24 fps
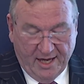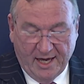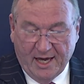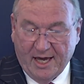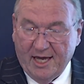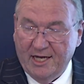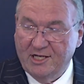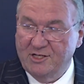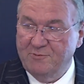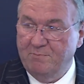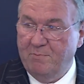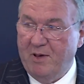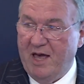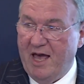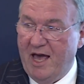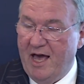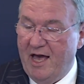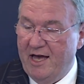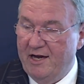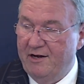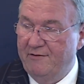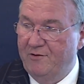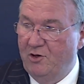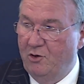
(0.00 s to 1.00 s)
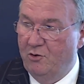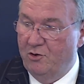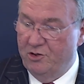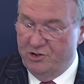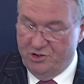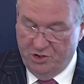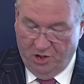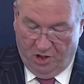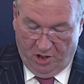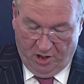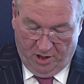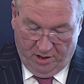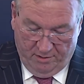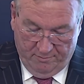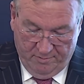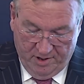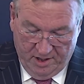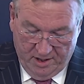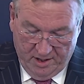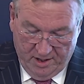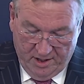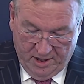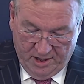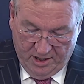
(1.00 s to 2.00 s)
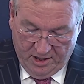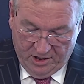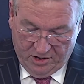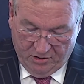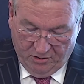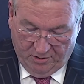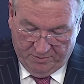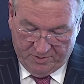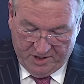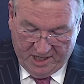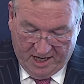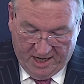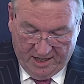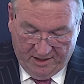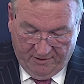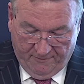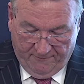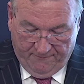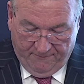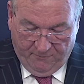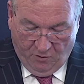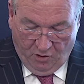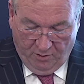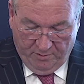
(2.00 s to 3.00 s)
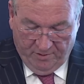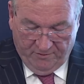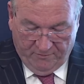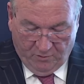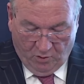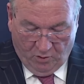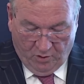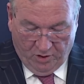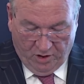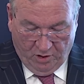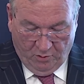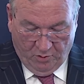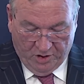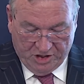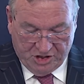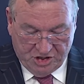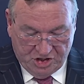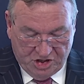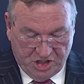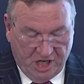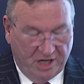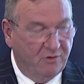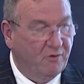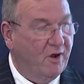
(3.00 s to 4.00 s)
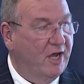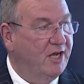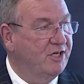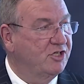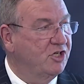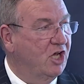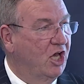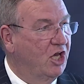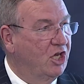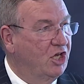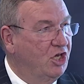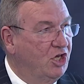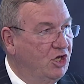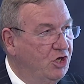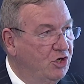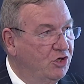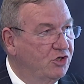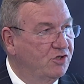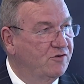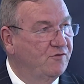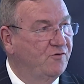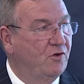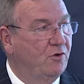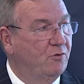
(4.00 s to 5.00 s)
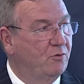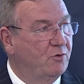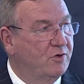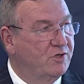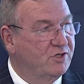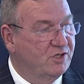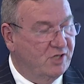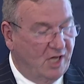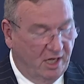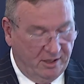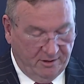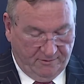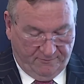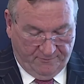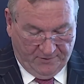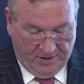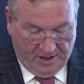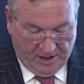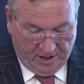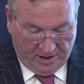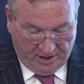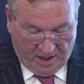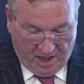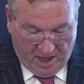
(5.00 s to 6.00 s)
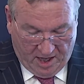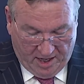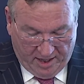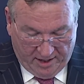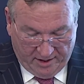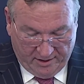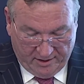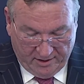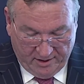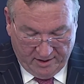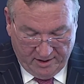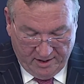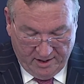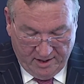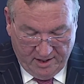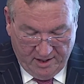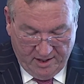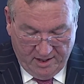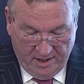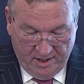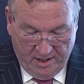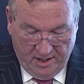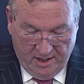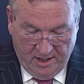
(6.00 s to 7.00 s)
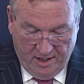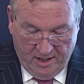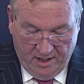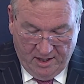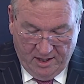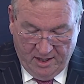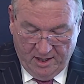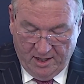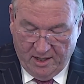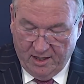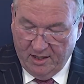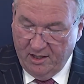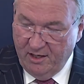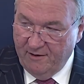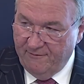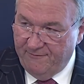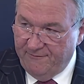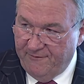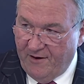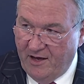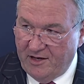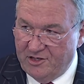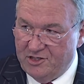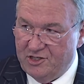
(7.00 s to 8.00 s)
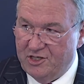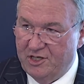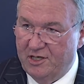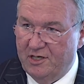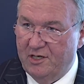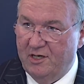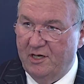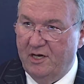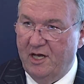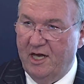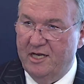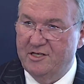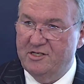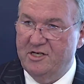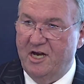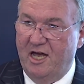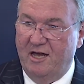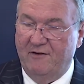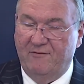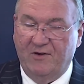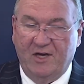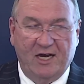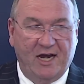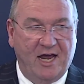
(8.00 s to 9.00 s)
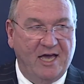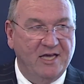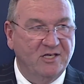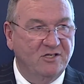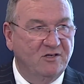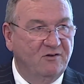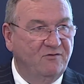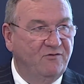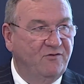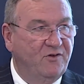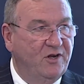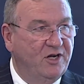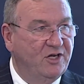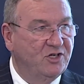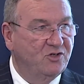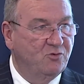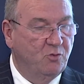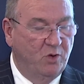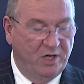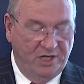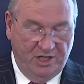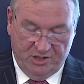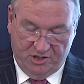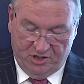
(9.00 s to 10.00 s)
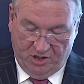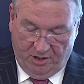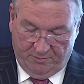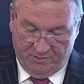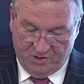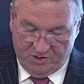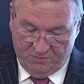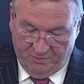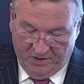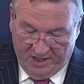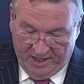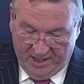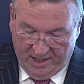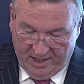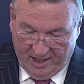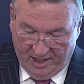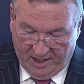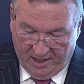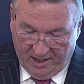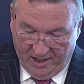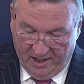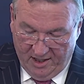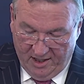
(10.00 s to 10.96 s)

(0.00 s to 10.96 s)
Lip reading: It's part of your job to obtain a form of order which generates a useful result for your client. Your function as an advocate hasn't finished when you stop speaking.